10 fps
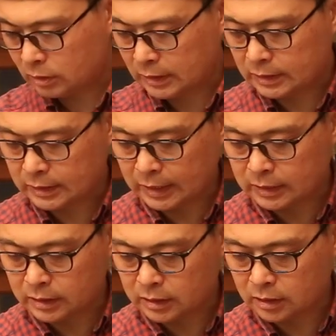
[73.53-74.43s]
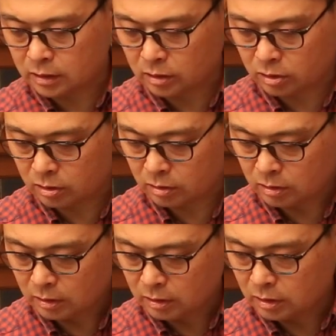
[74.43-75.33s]
just get your
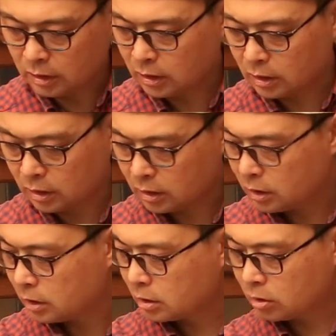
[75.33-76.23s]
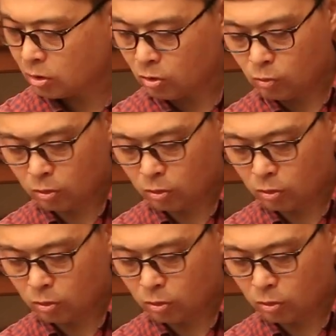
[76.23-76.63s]
cold